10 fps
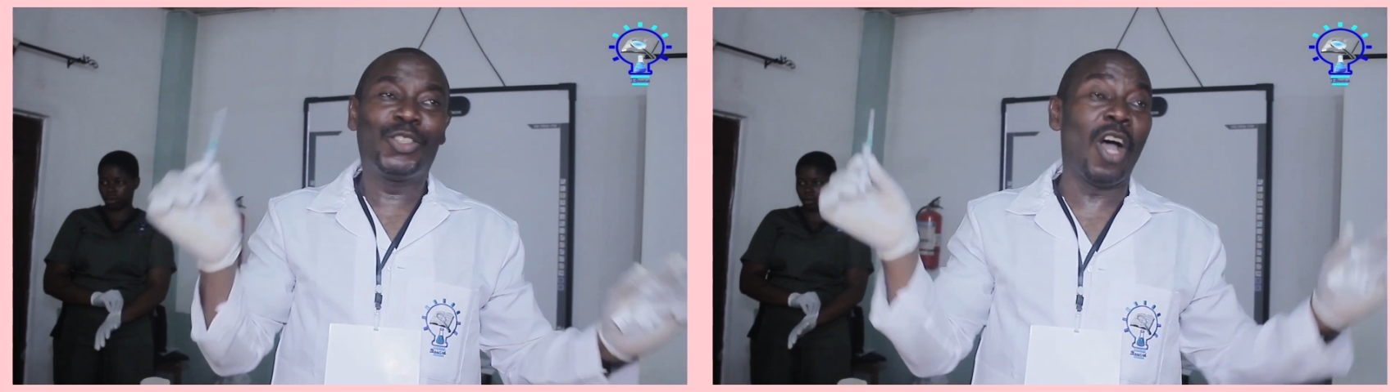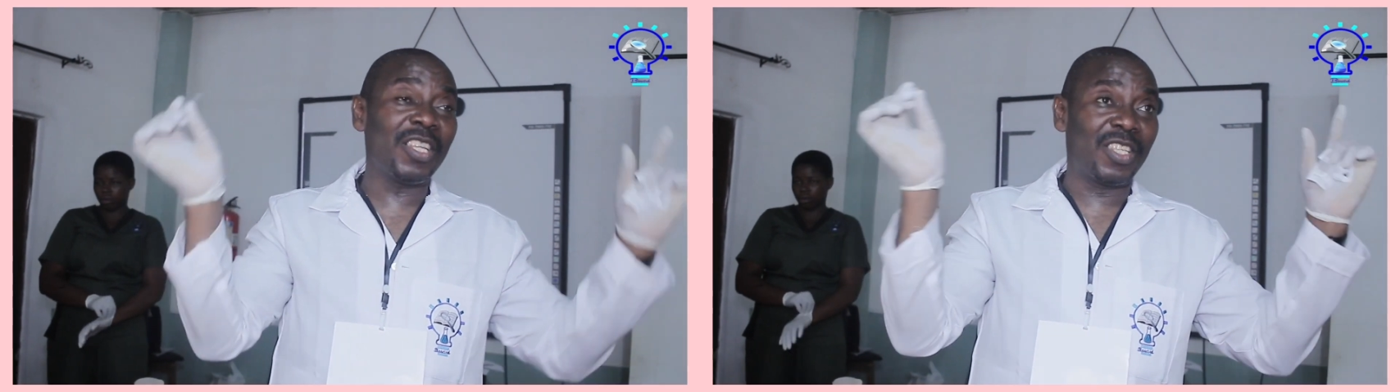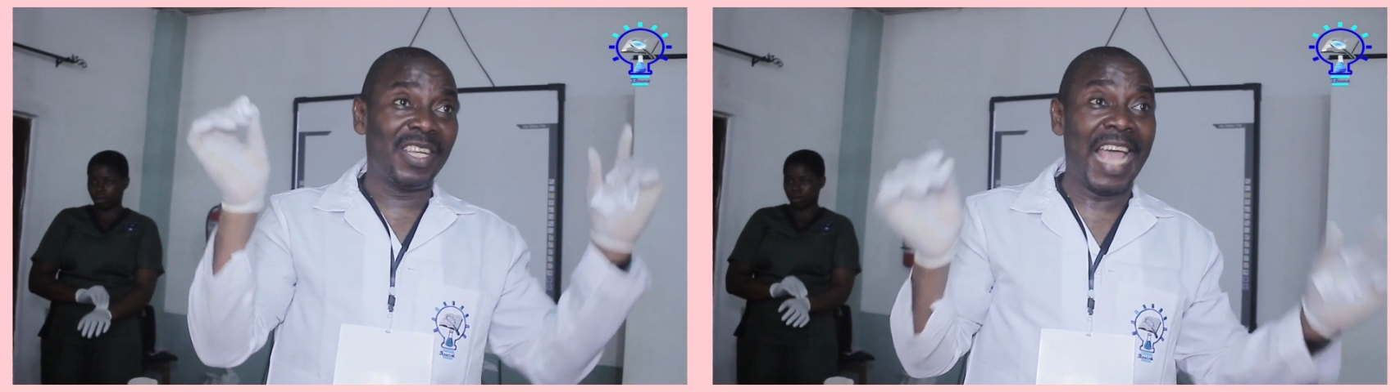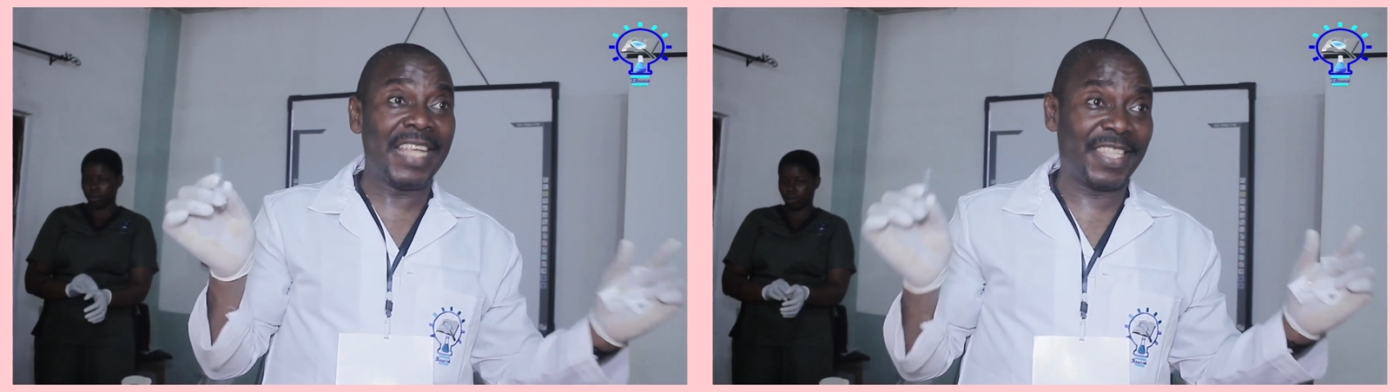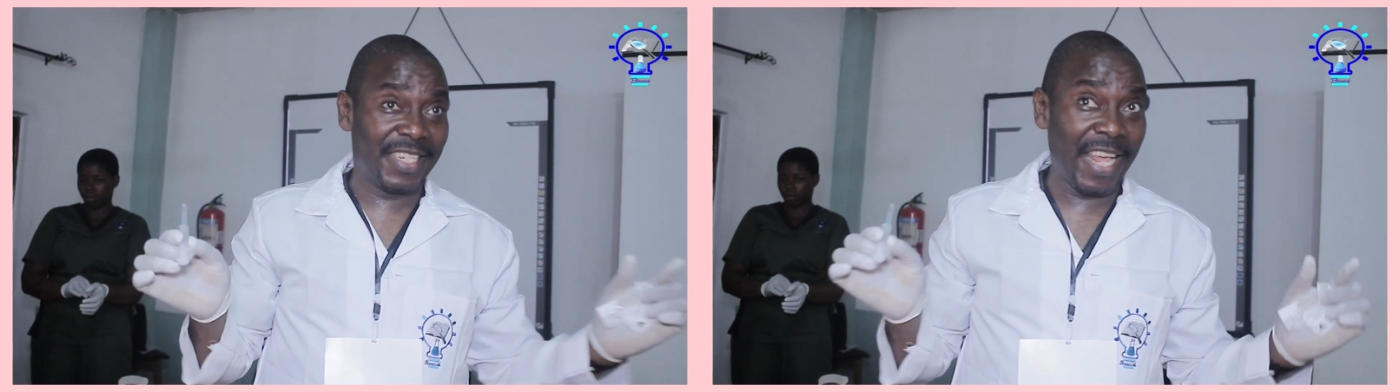Just
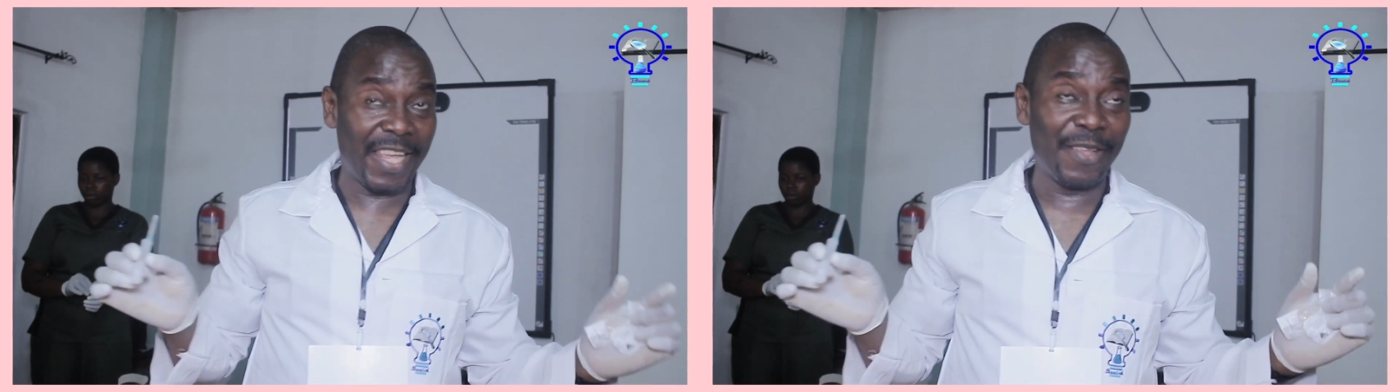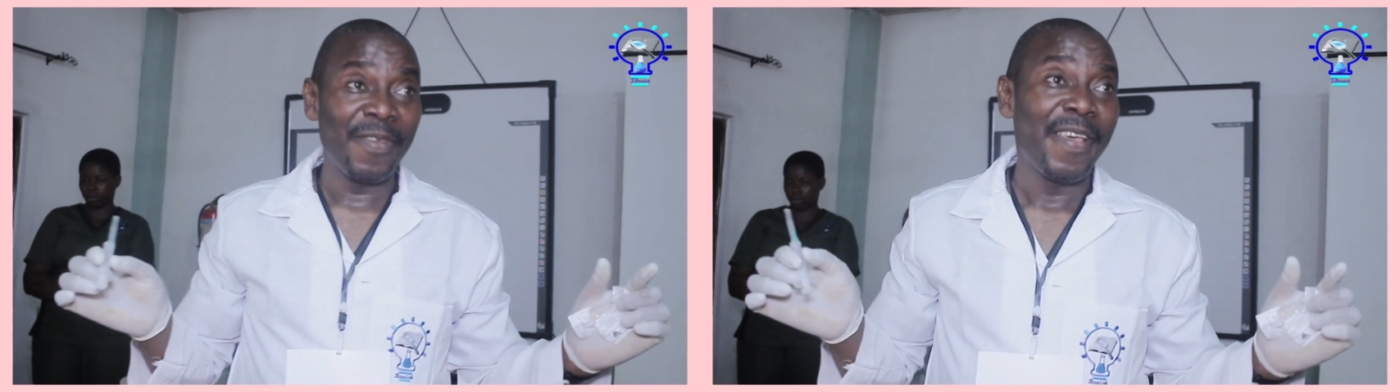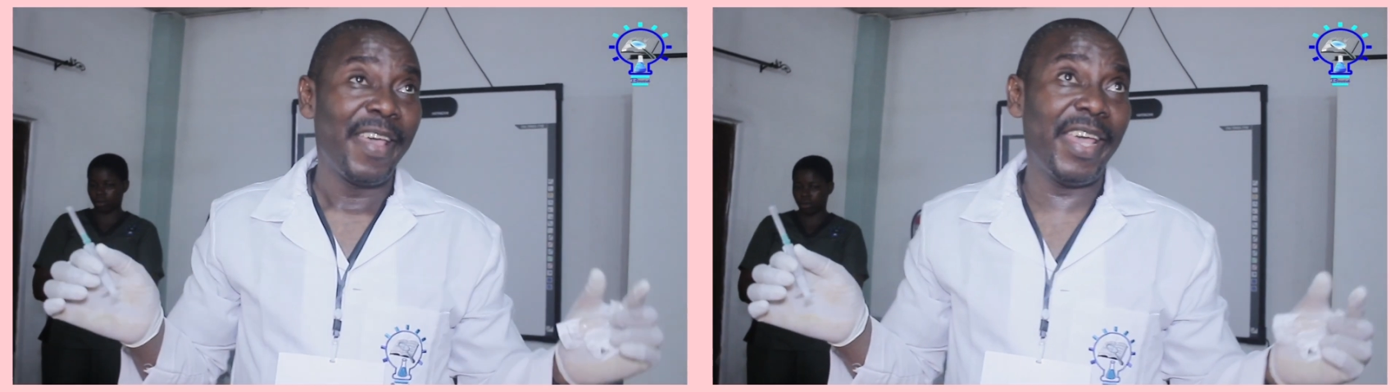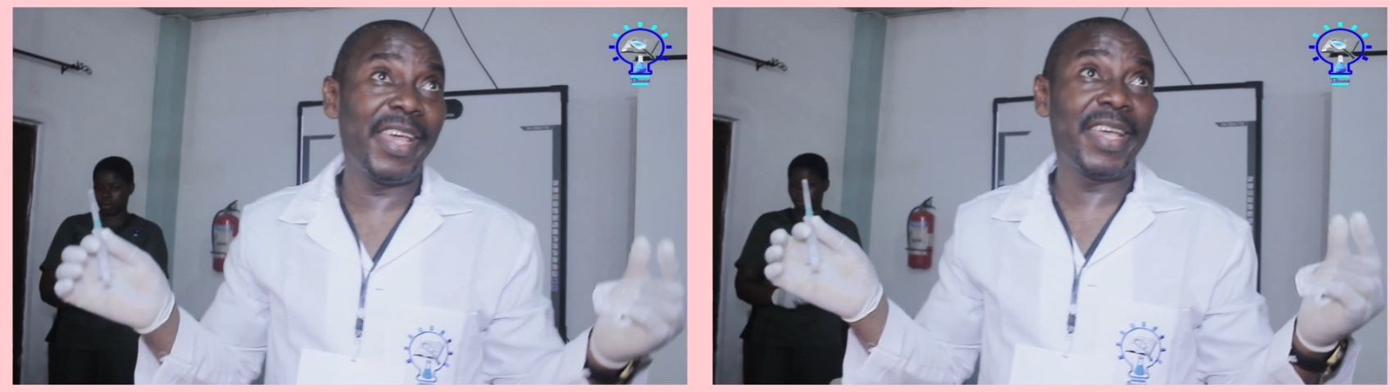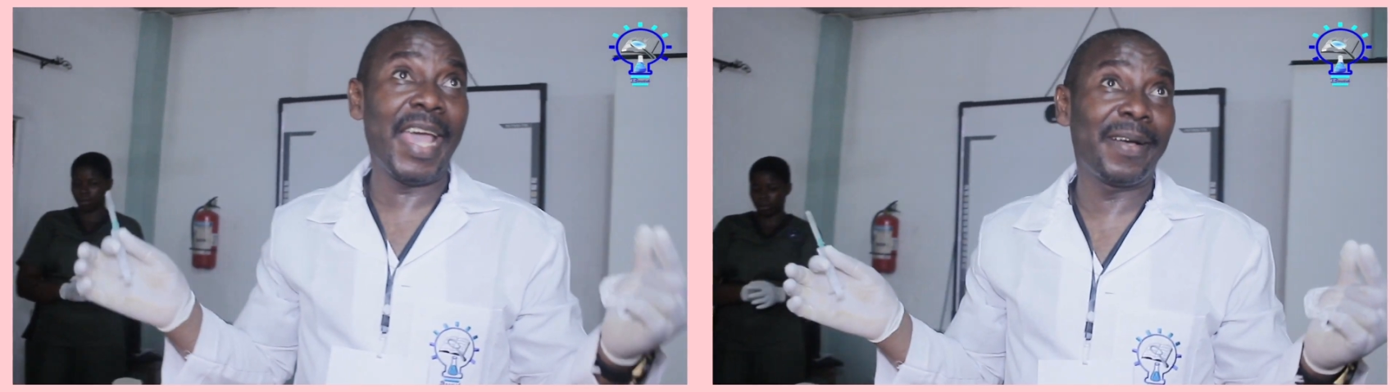yesterday,
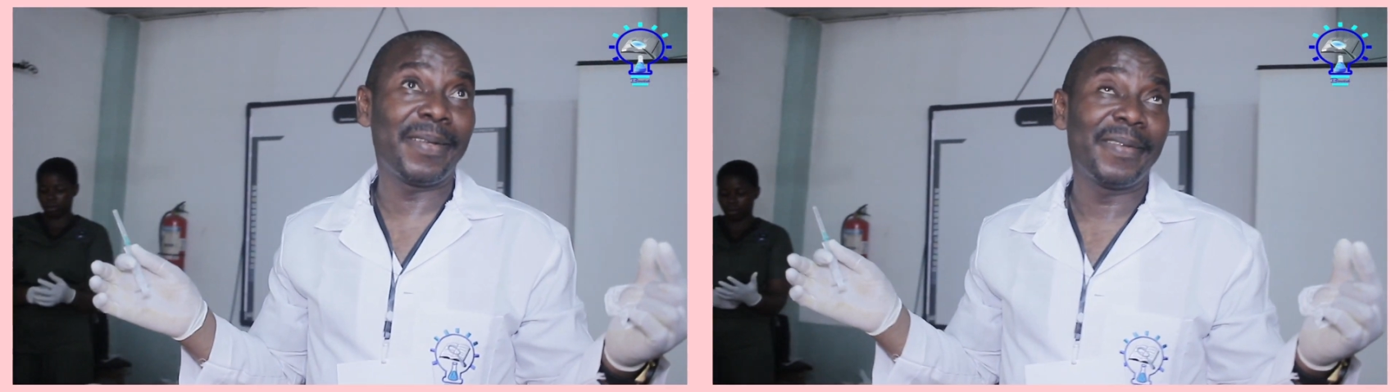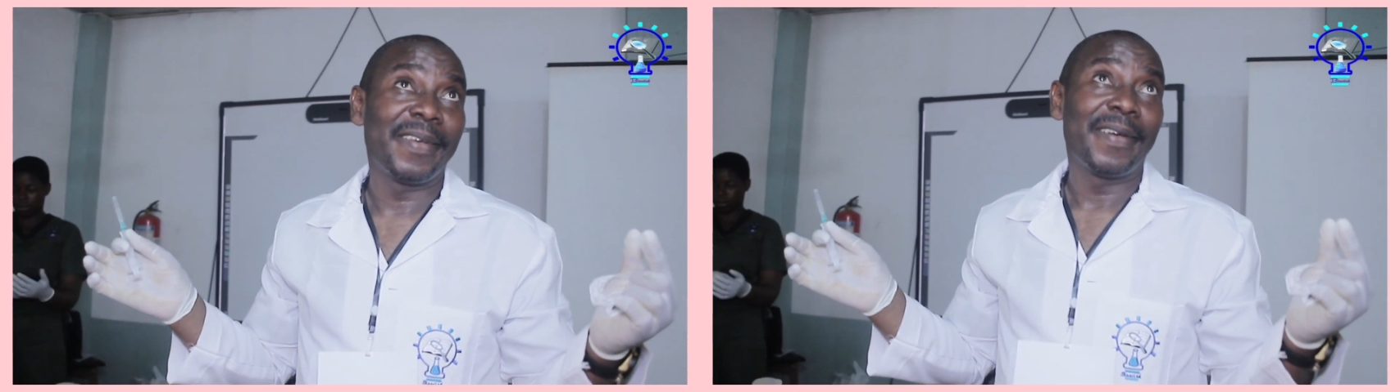a girl